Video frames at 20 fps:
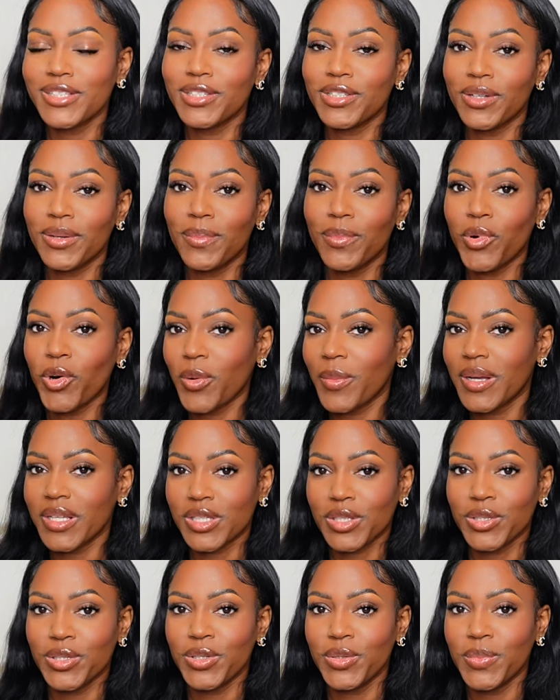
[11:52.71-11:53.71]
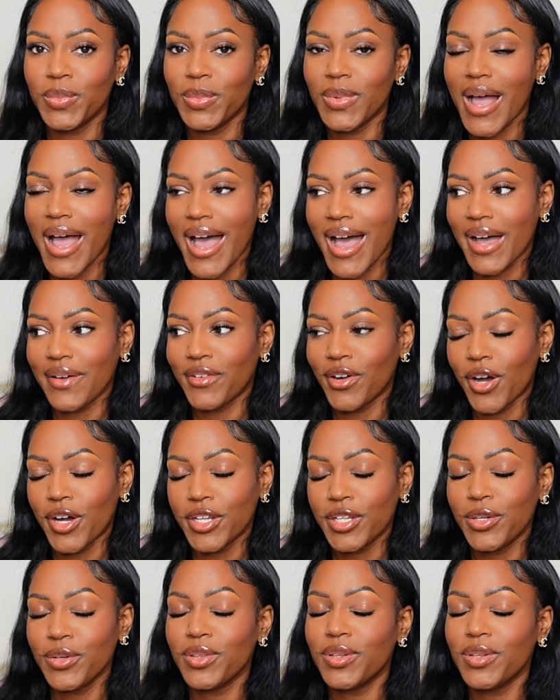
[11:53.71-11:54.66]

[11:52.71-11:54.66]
the more muscle you have on you,